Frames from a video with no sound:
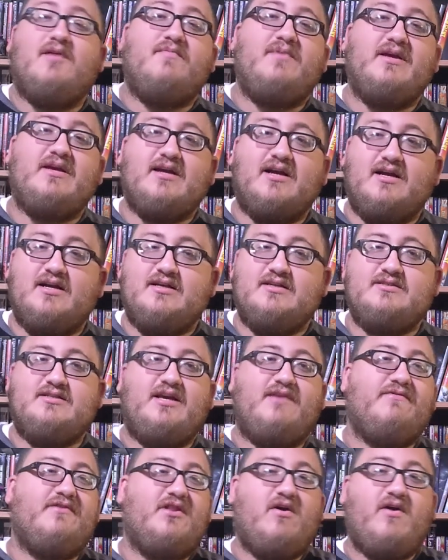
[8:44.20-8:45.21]
Because
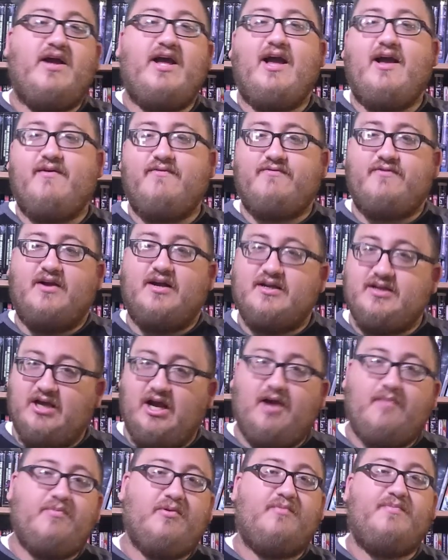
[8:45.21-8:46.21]
even though I have a
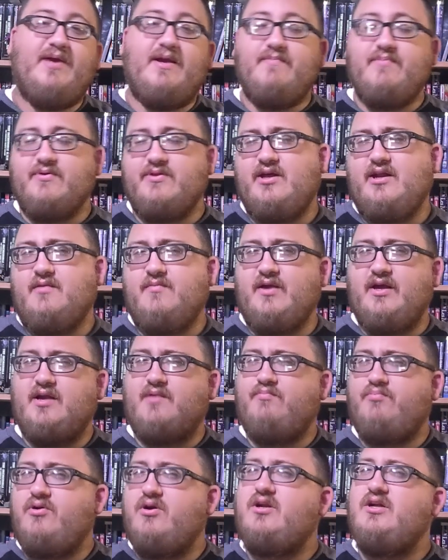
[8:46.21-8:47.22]
couple people that I'm
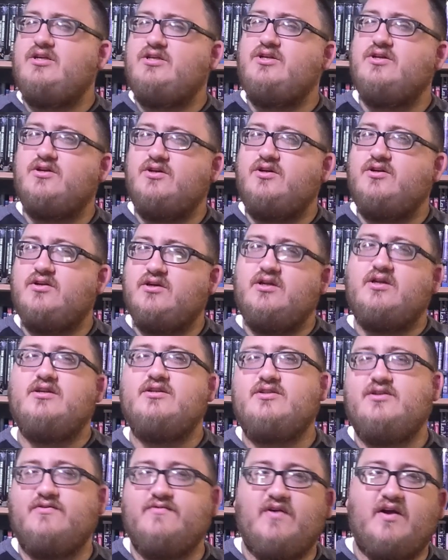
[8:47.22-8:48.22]
like, pretty sure you're going to
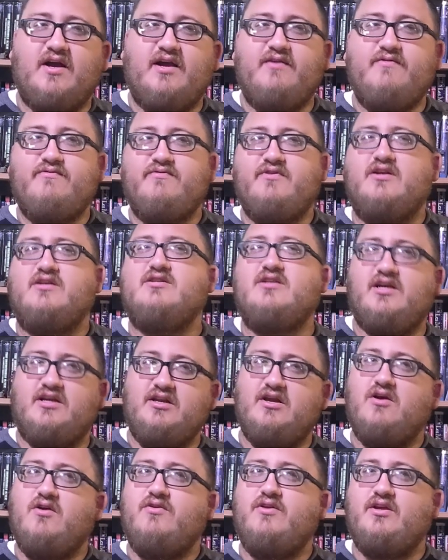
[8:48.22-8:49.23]
survive, because I
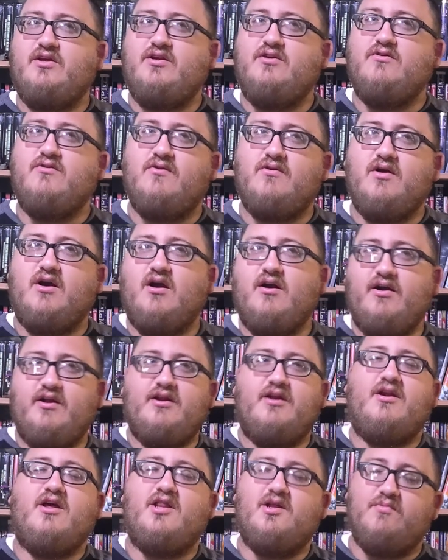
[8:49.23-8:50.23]
know that you are
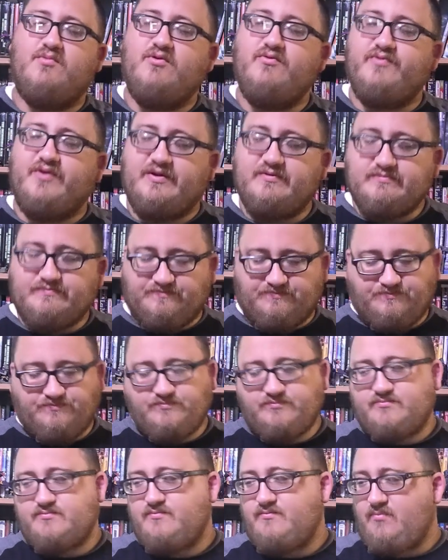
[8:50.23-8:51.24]
in another movie.
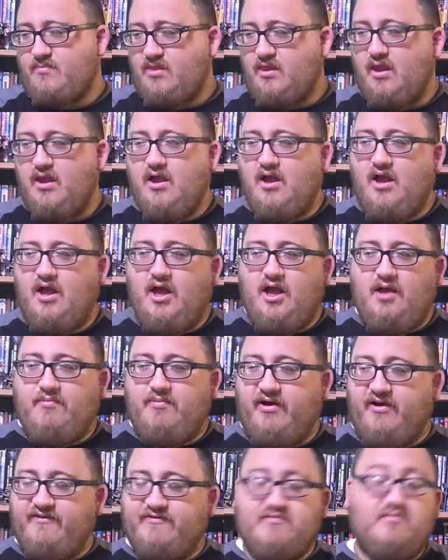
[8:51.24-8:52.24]

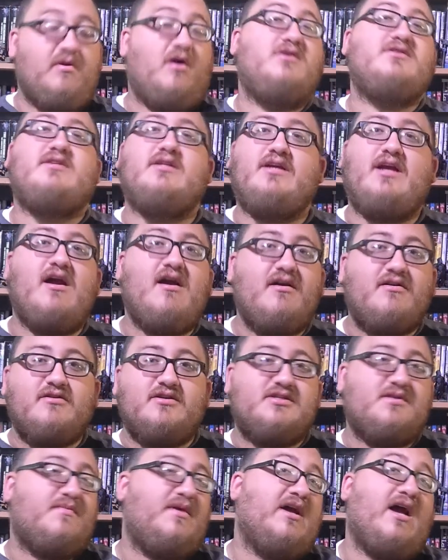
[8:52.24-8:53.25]
But for most of the
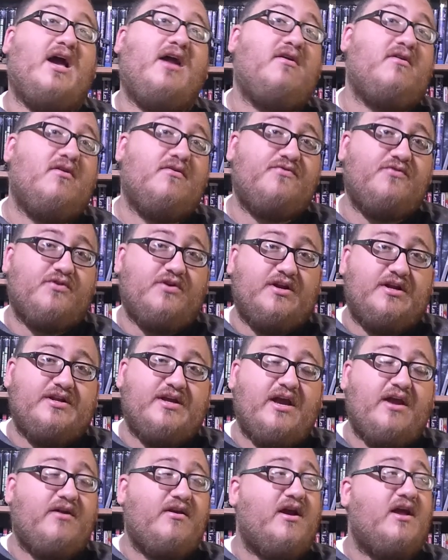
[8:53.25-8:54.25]
characters, I'm like, I don't know if they're going to
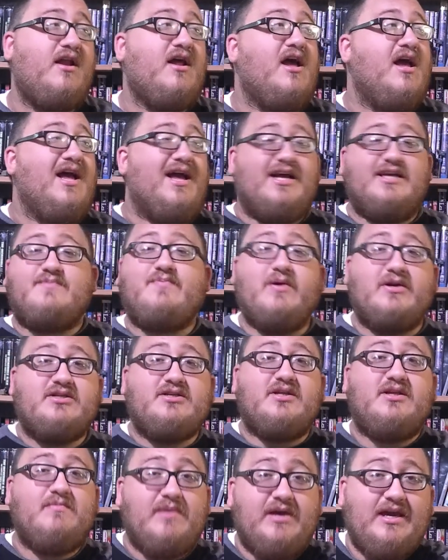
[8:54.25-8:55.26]
die or not.
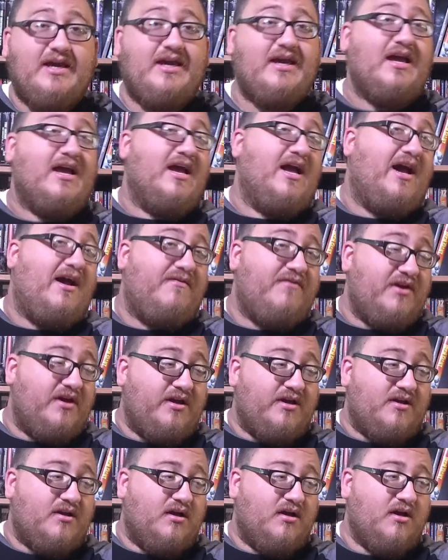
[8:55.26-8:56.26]
Especially me
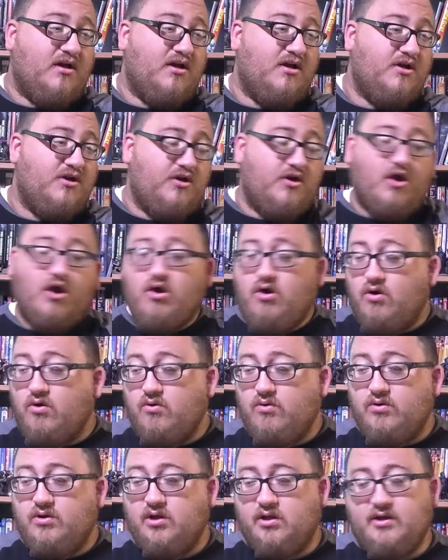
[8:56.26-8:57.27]
having
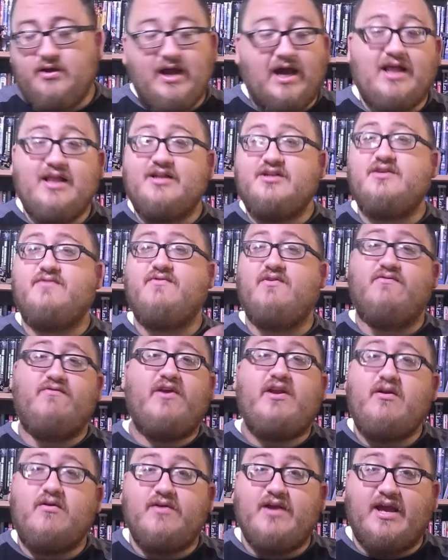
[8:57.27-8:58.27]
no knowledge of the
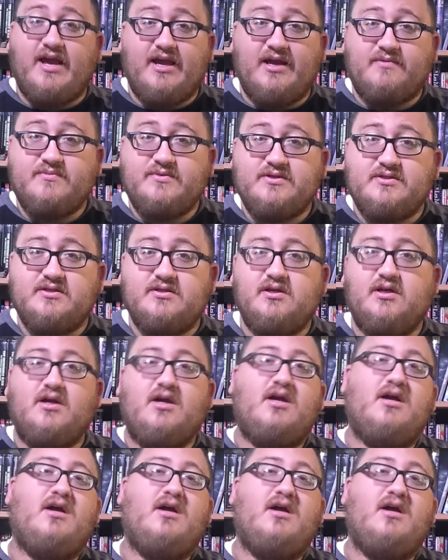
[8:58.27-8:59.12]
video games.